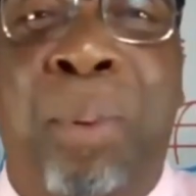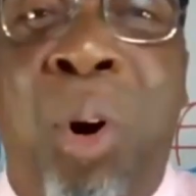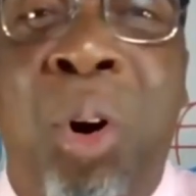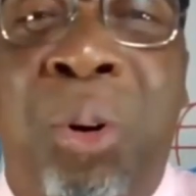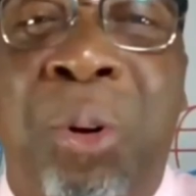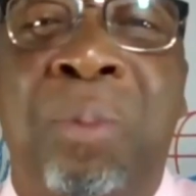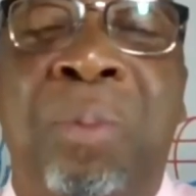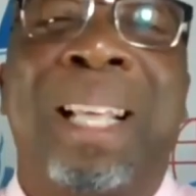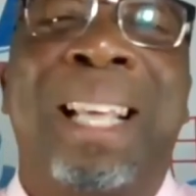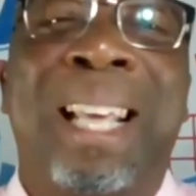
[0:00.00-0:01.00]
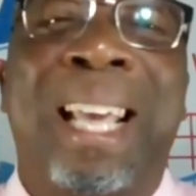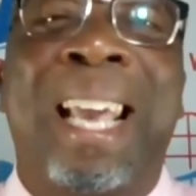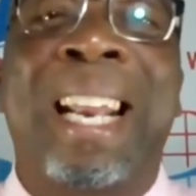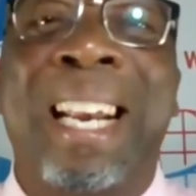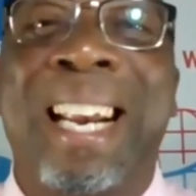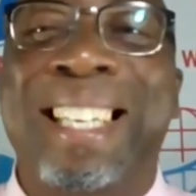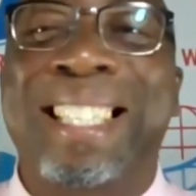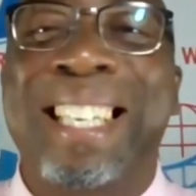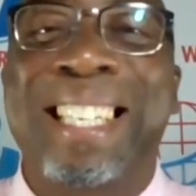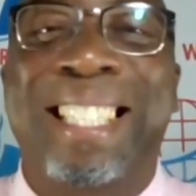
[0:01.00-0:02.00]
a ballroom and
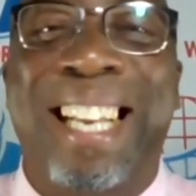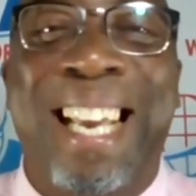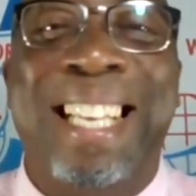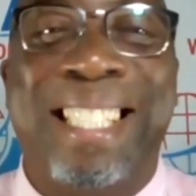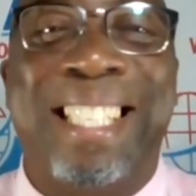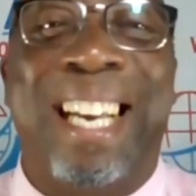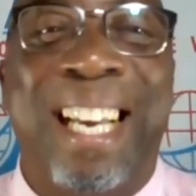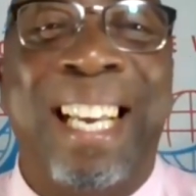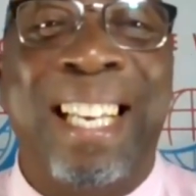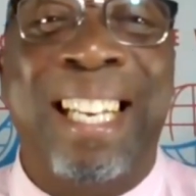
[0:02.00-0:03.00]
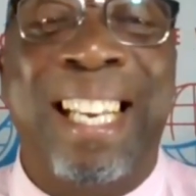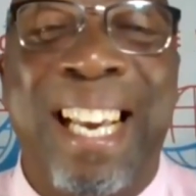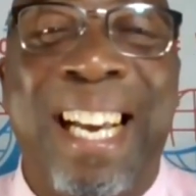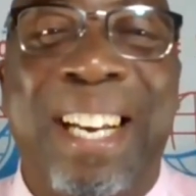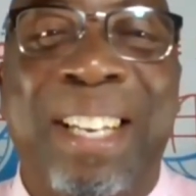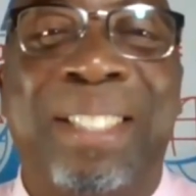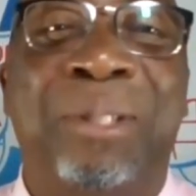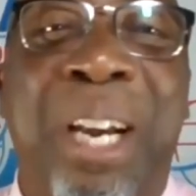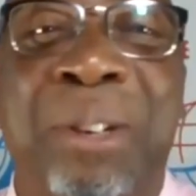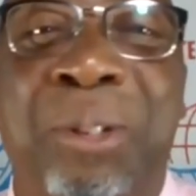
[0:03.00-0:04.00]
Latin dancer, and yeah,
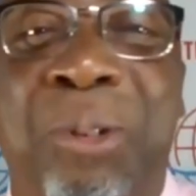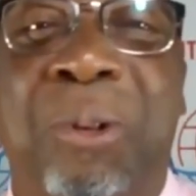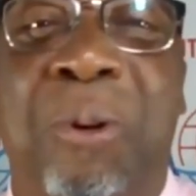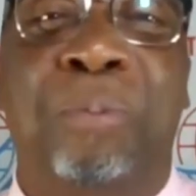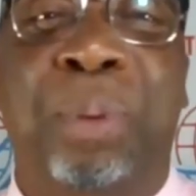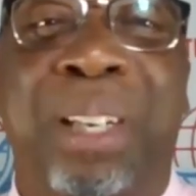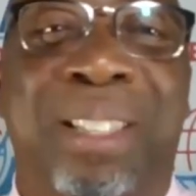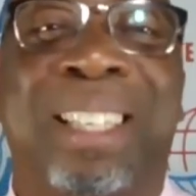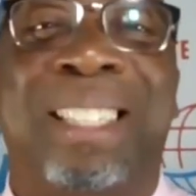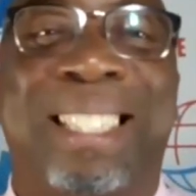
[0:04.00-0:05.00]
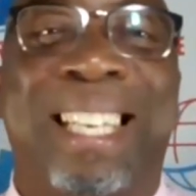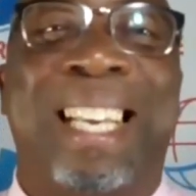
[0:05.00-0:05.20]
I used to compete